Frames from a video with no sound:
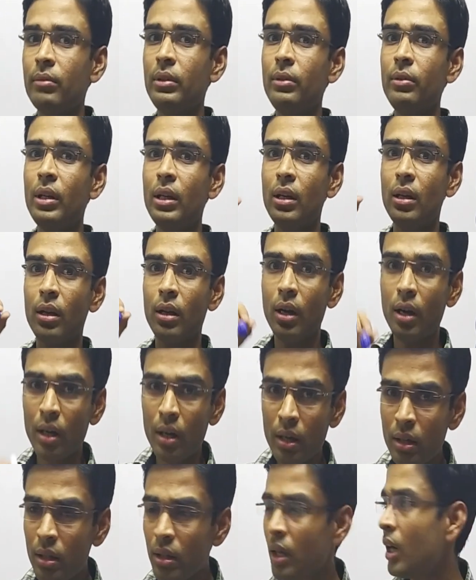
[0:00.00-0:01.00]
we will
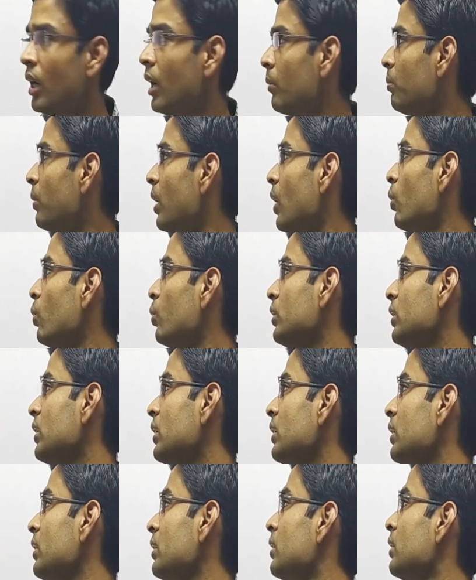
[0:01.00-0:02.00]
learn about
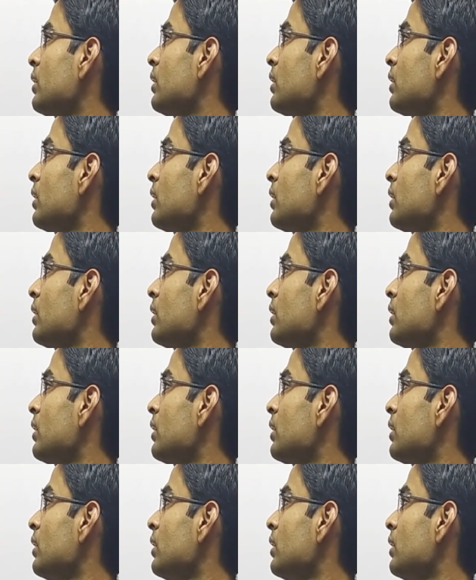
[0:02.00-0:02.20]
the